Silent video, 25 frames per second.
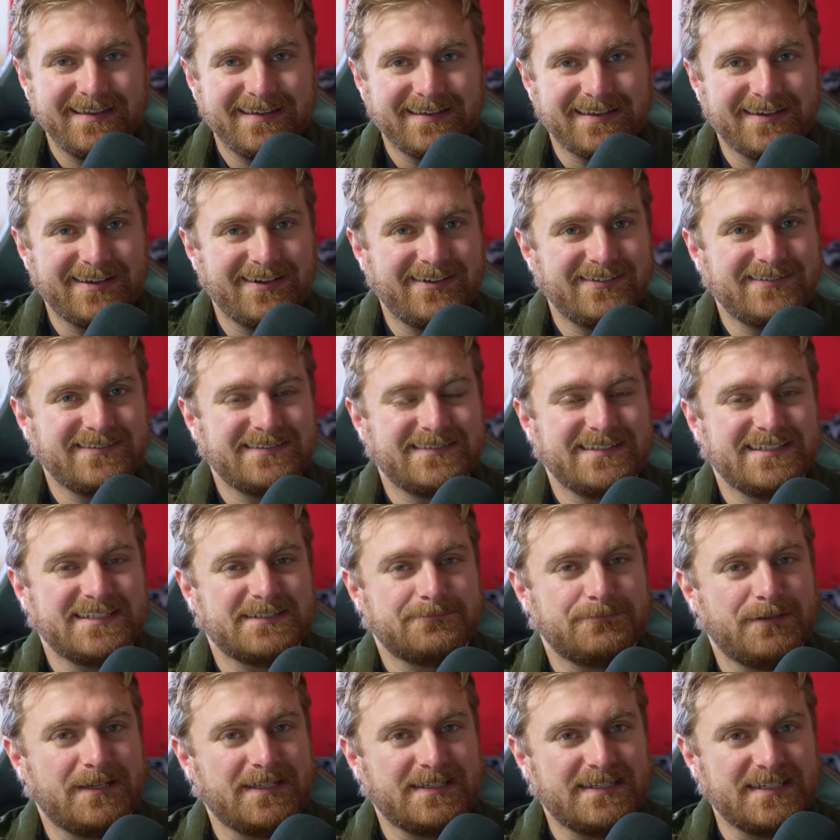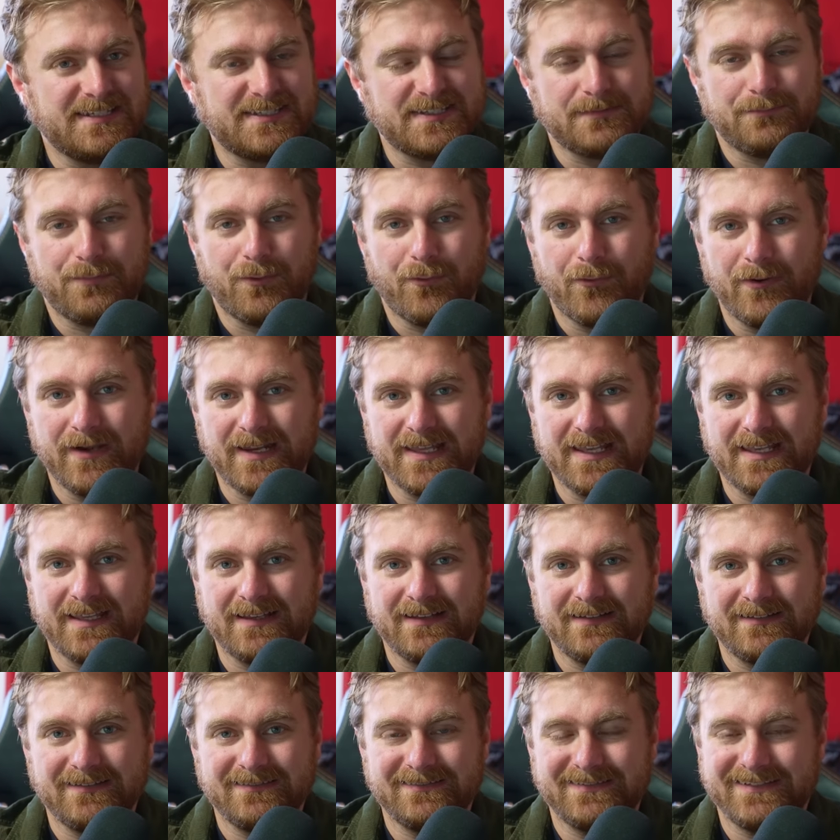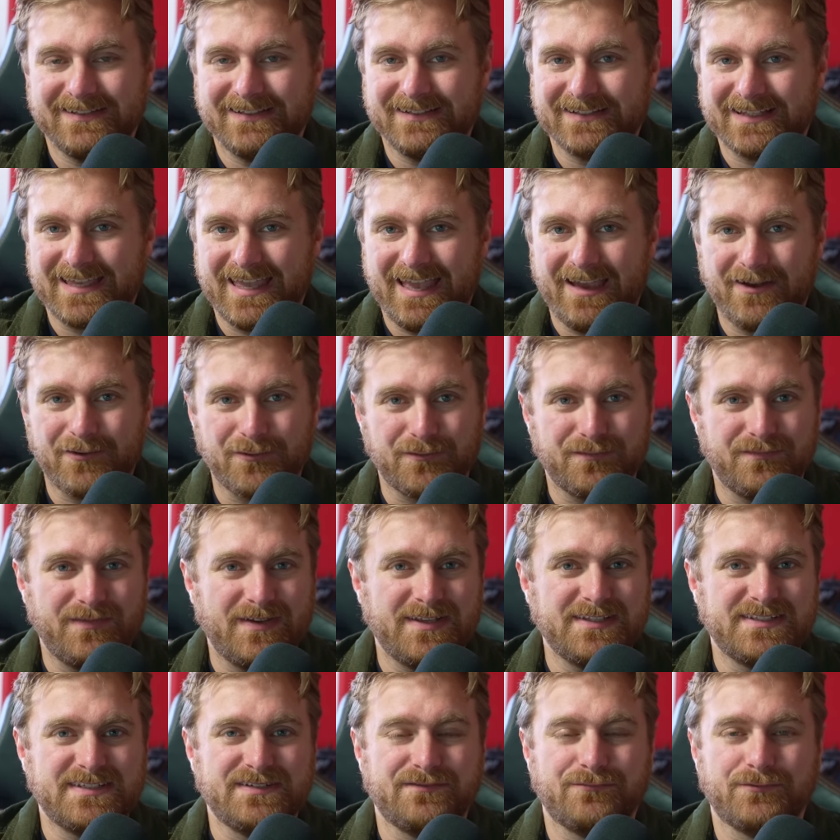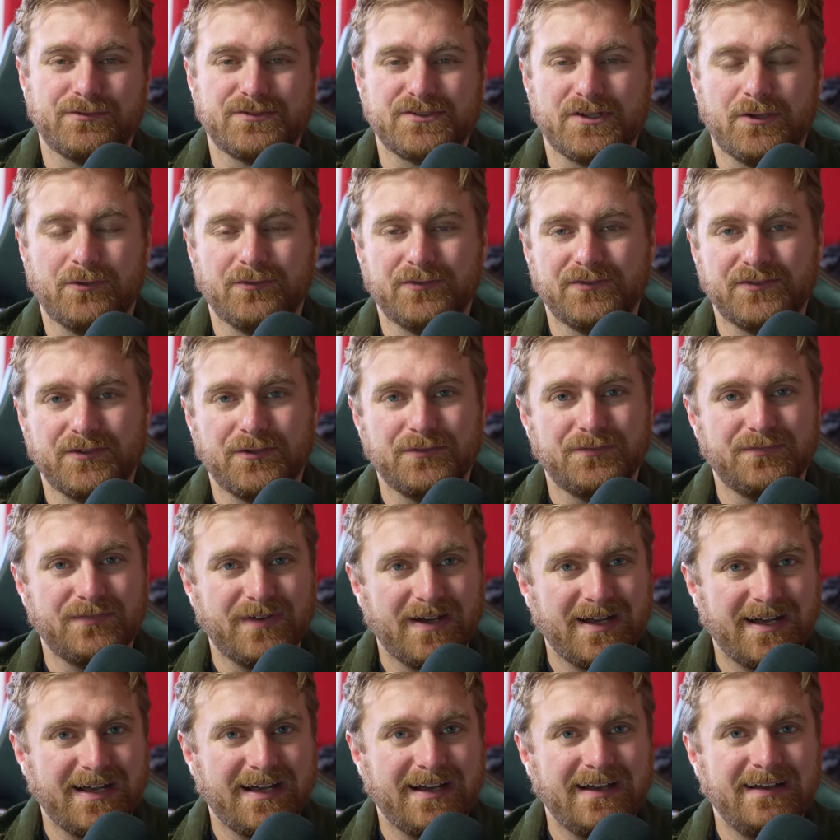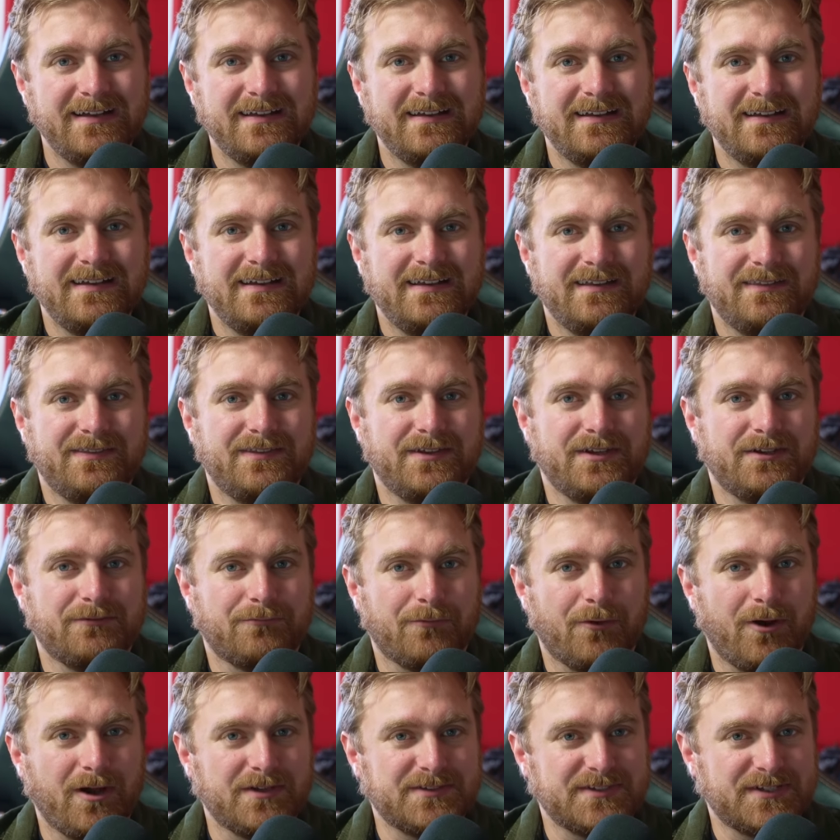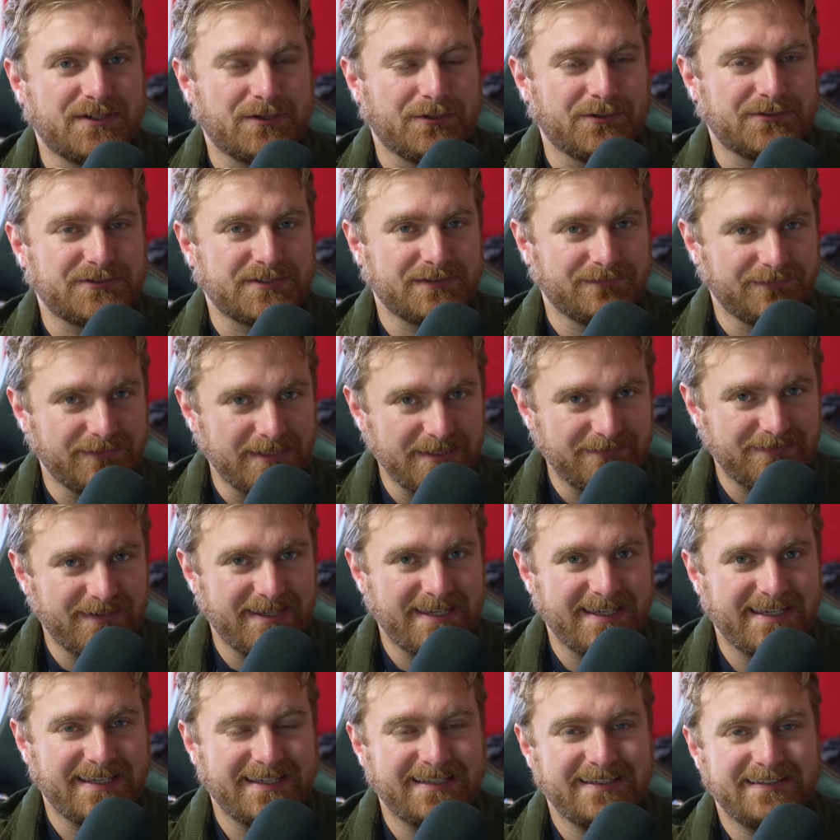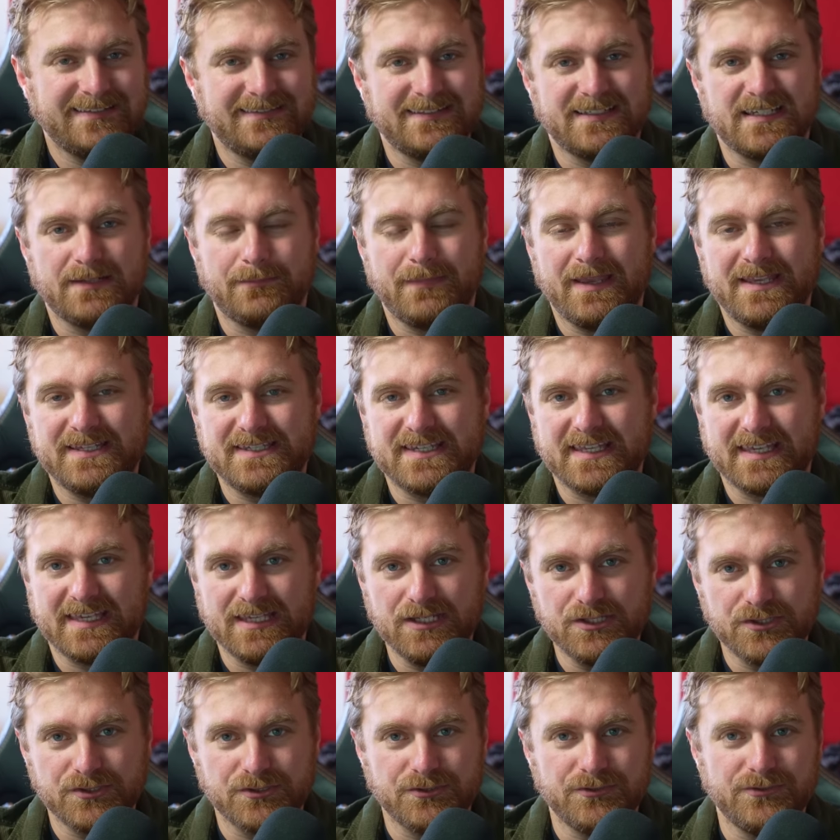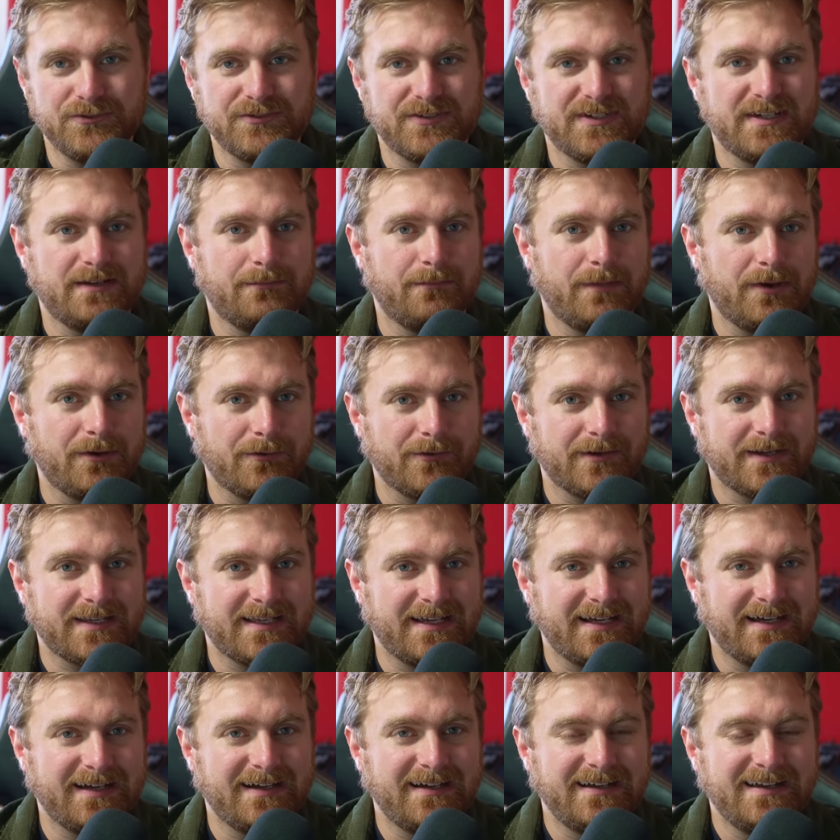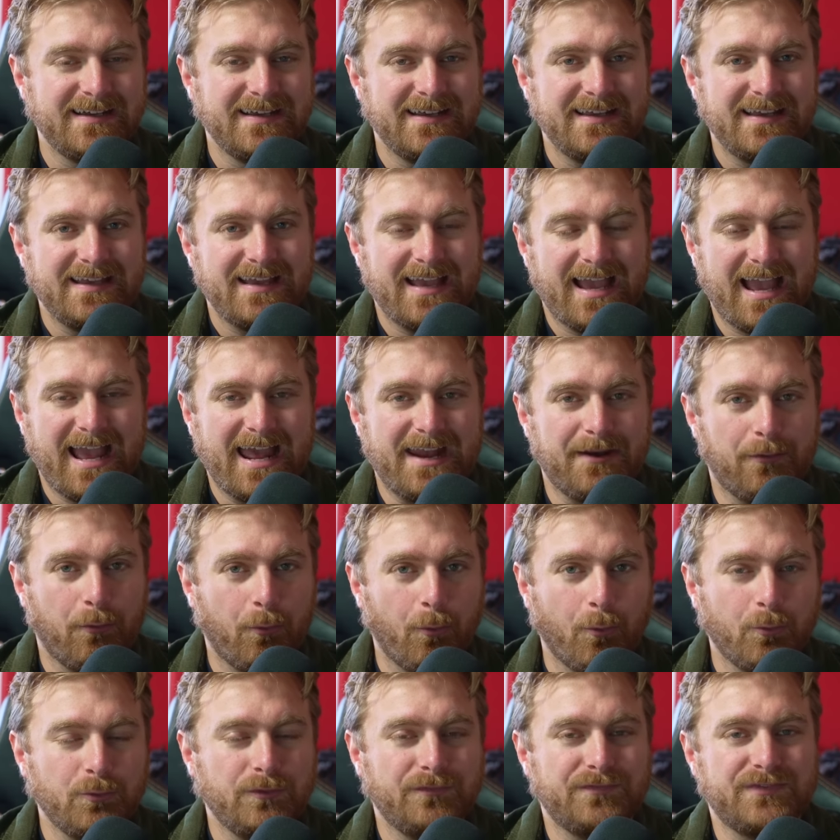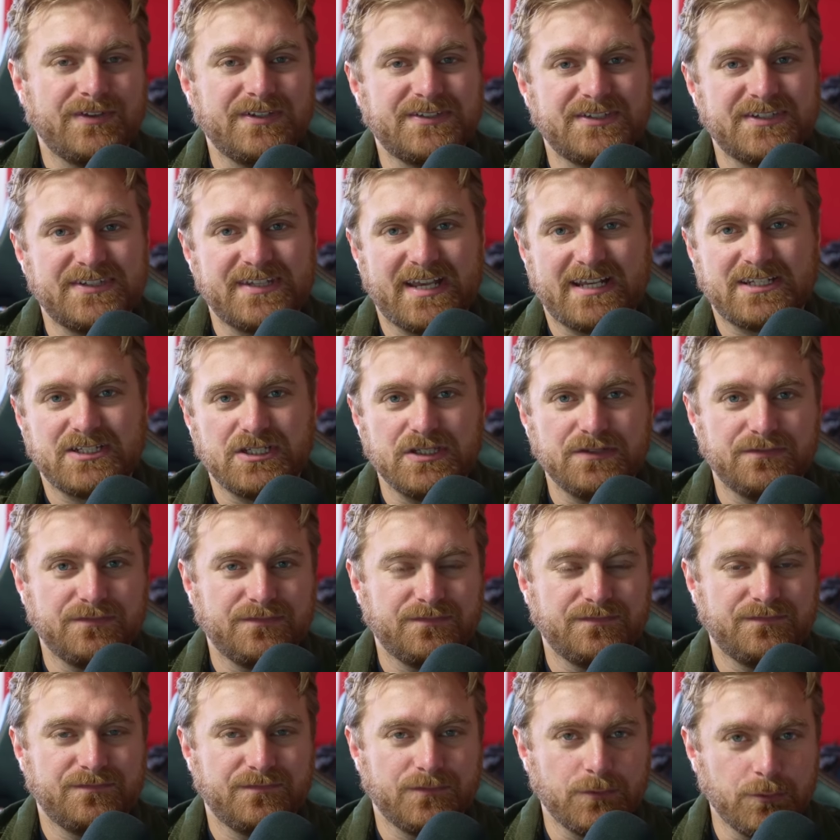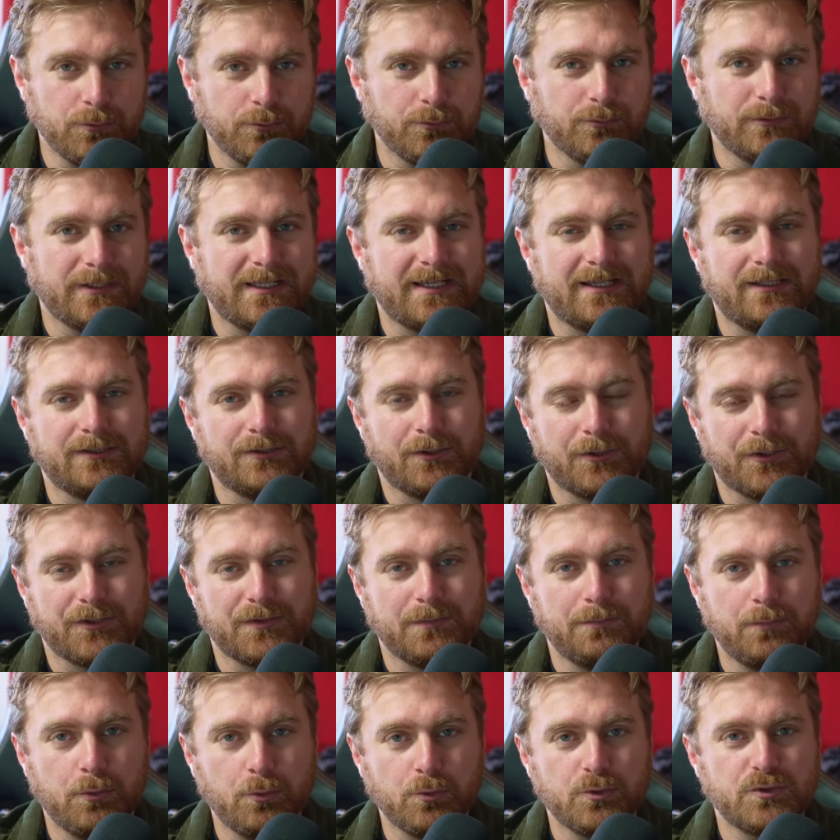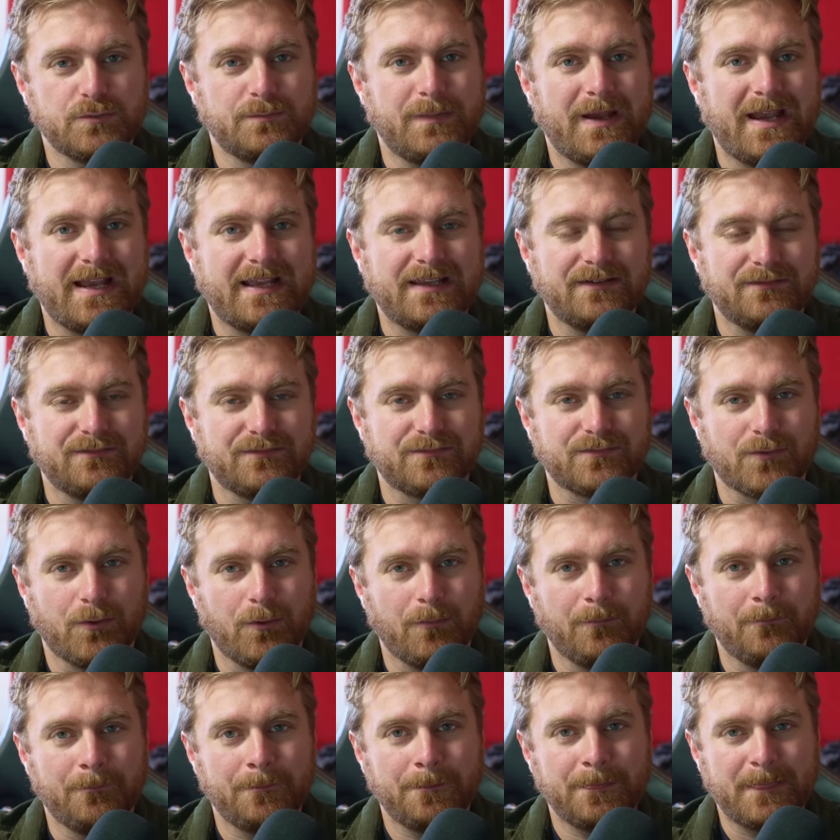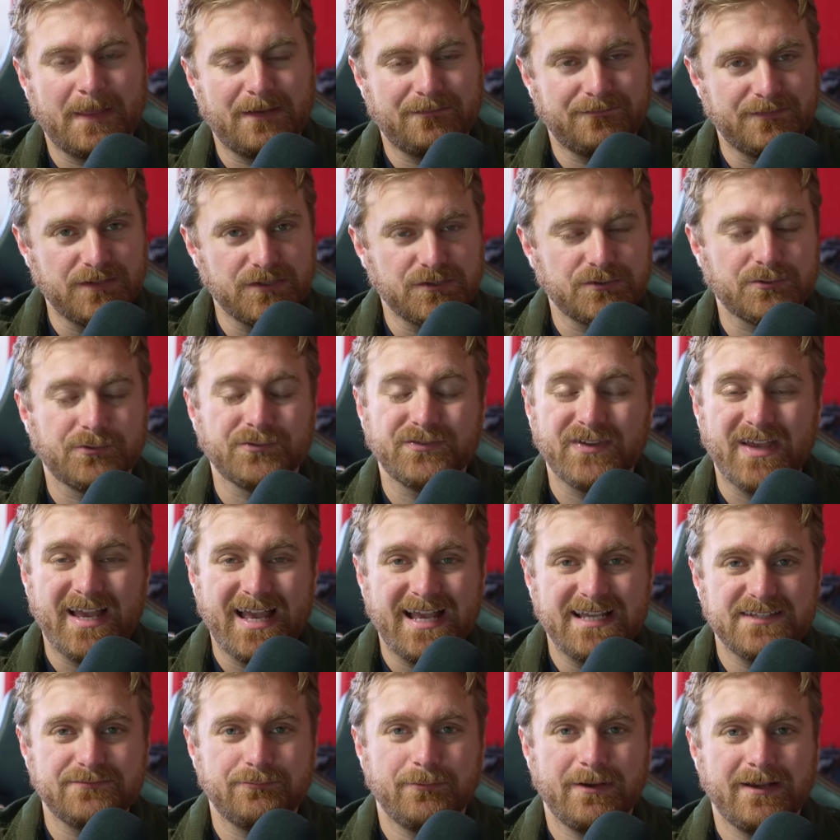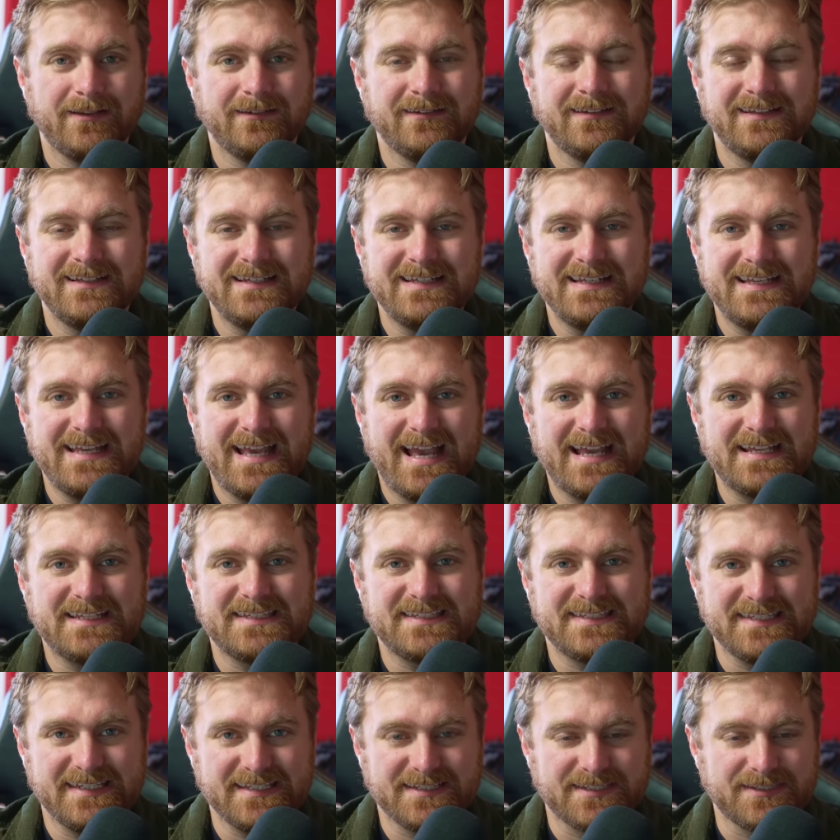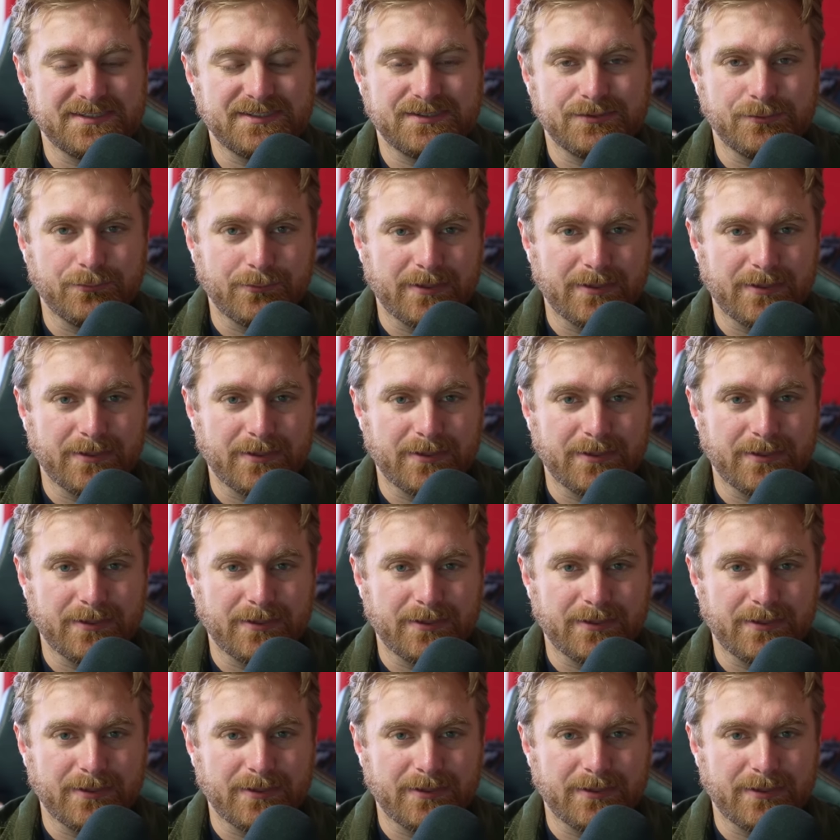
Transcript: you know there's been disappointing uh, counteroffensive results so far the rising cost of living the domestic issues in America and all of this is actually fueling a lot of the pushback from officials as well as citizens.